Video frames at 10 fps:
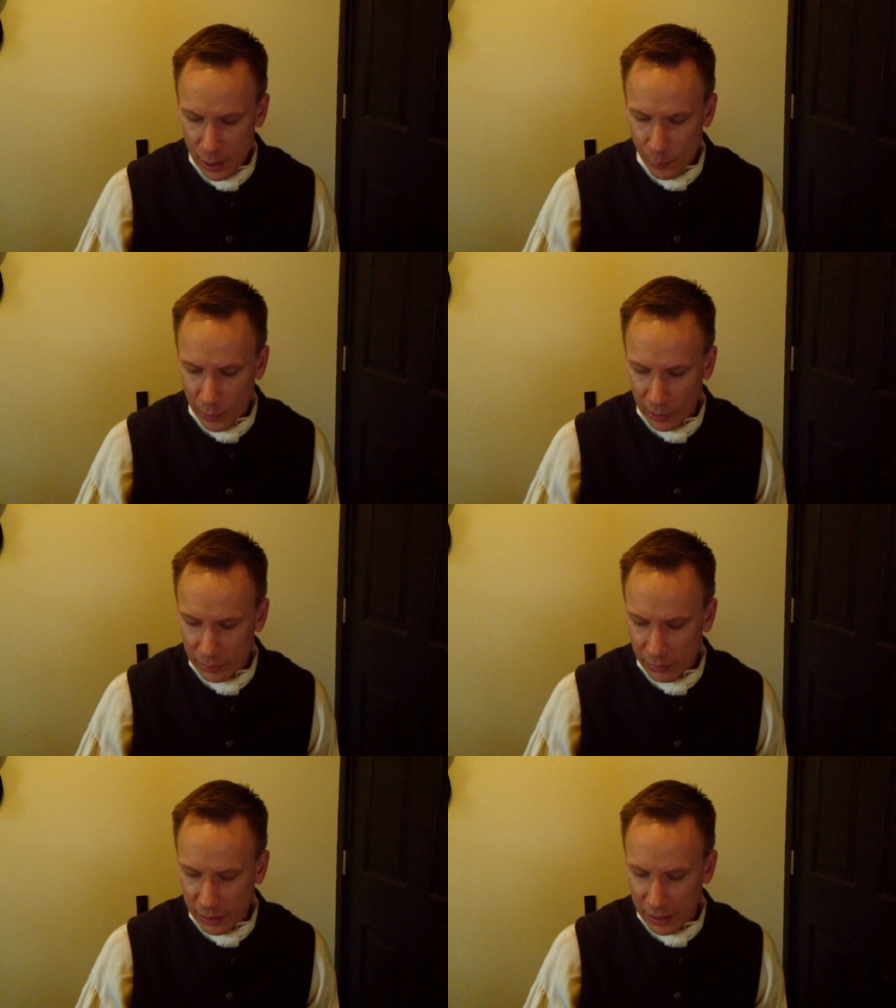but on
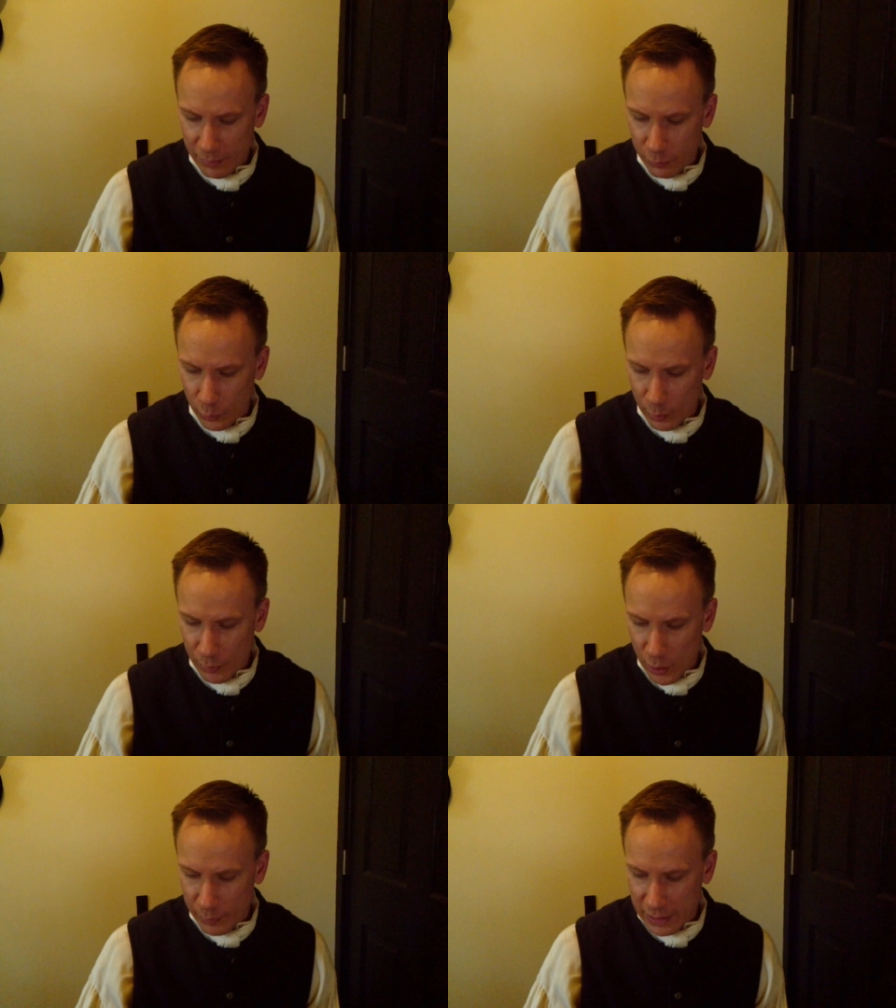looking for a
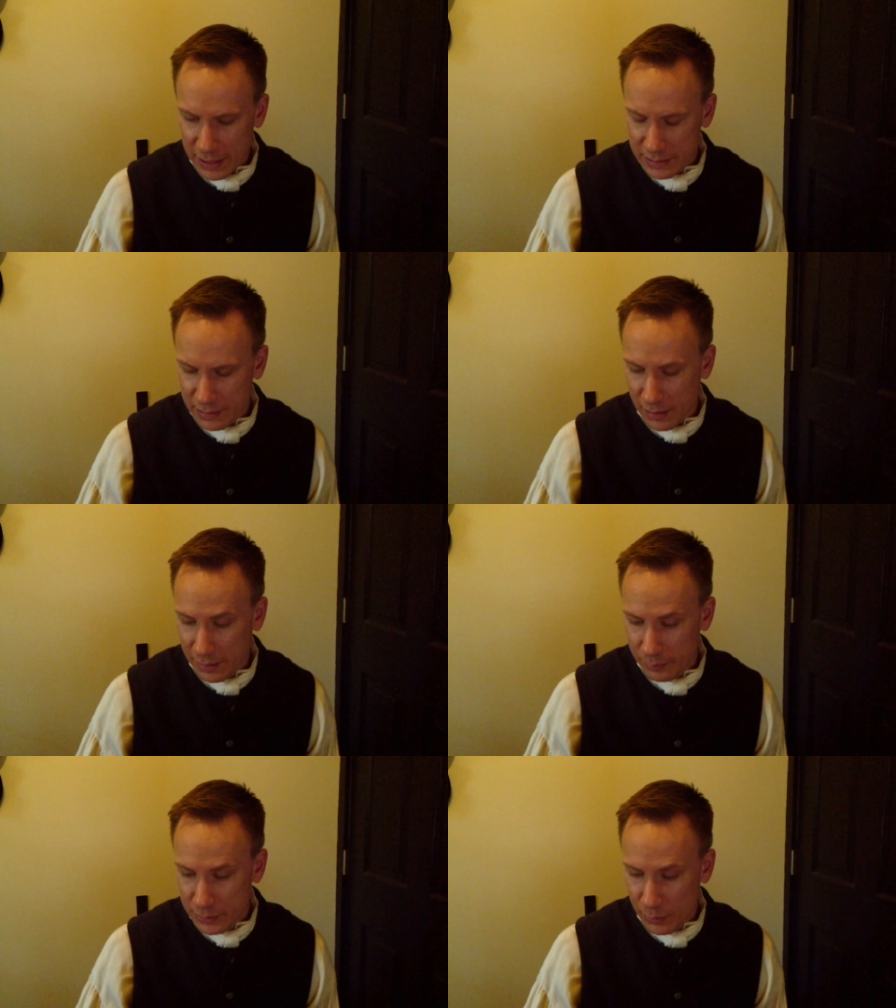moment, he saw
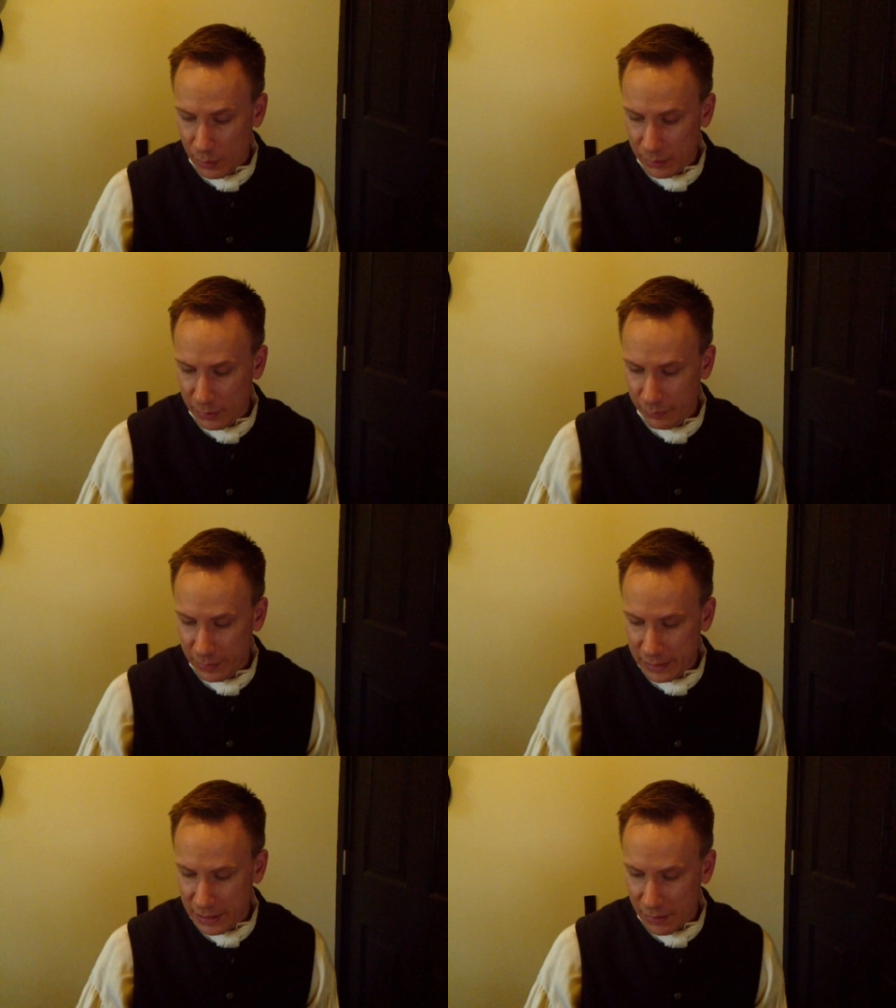him
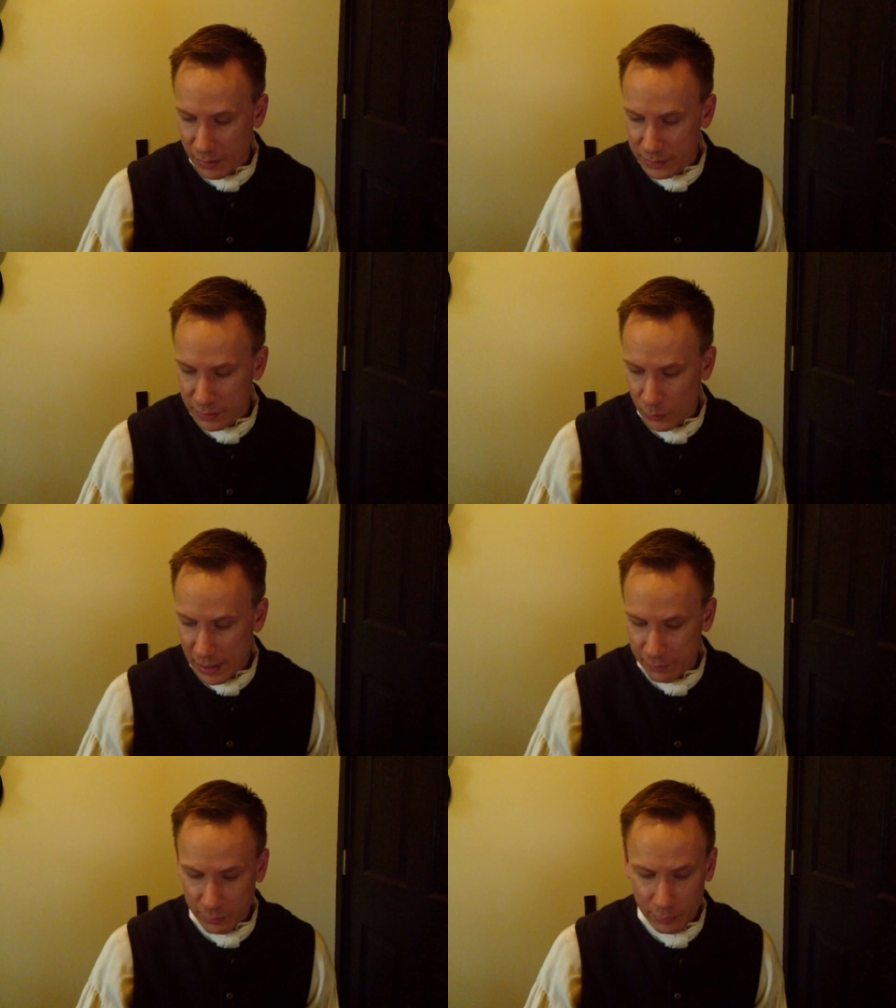250 yards
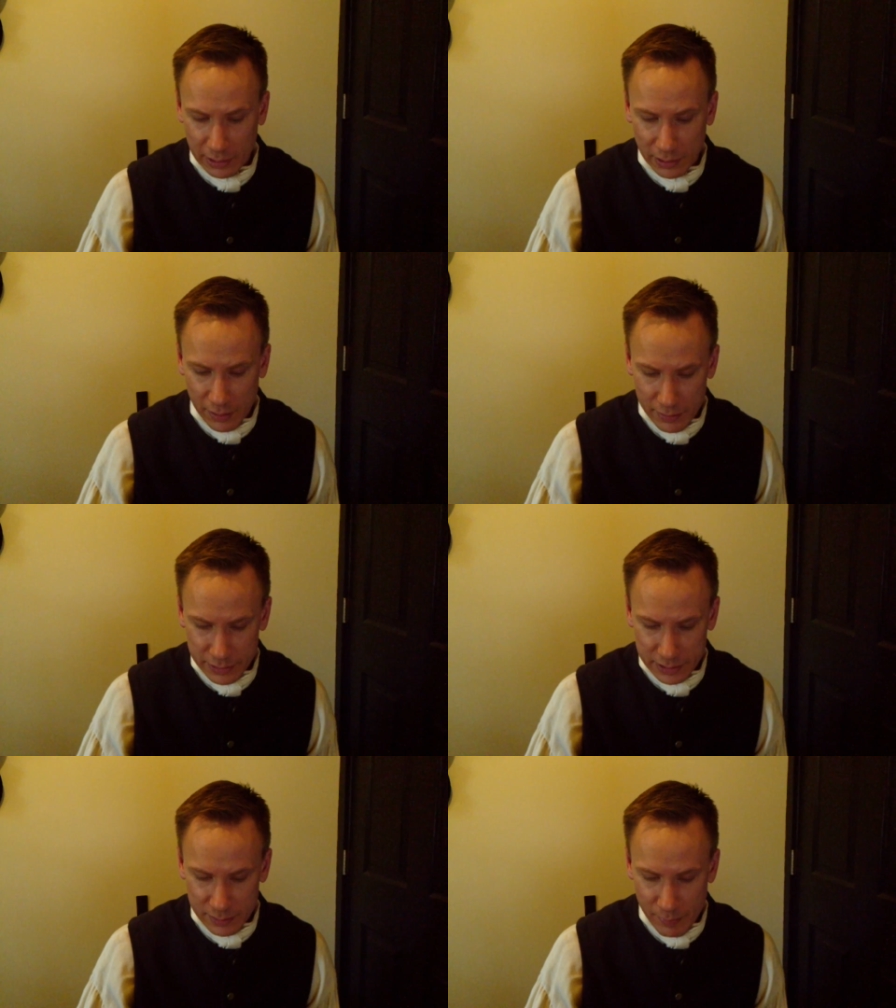away from the
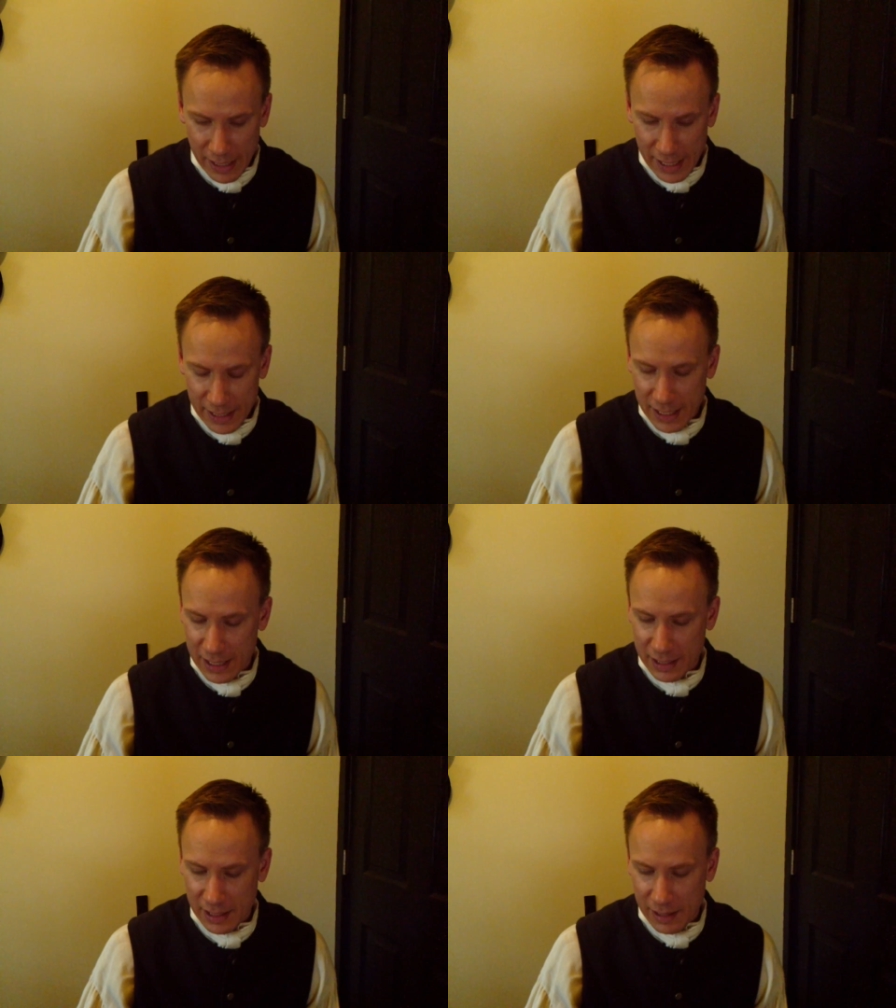largest man he
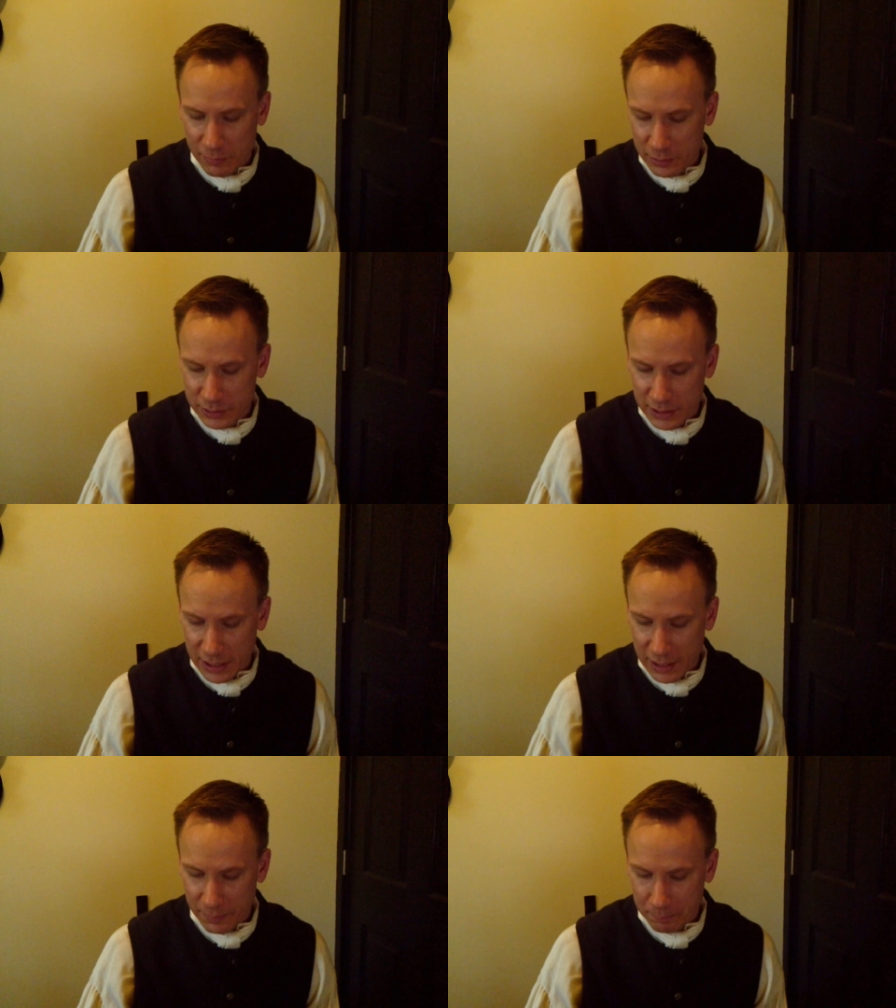had ever
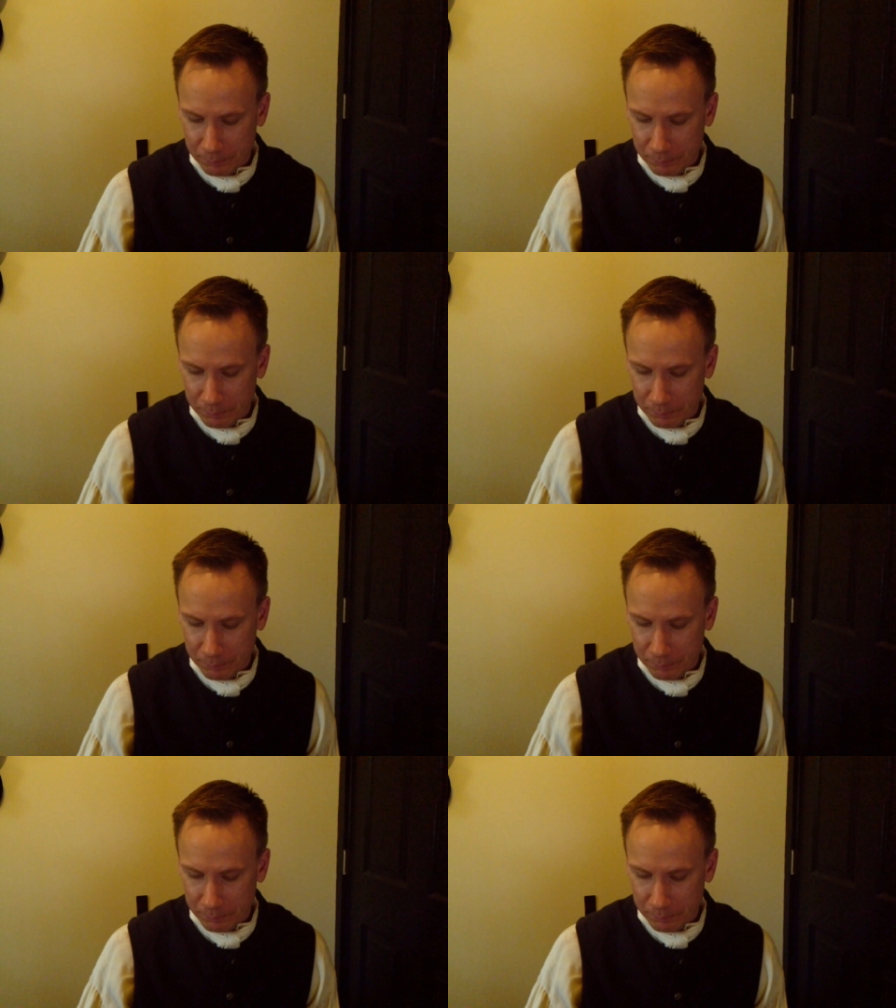seen.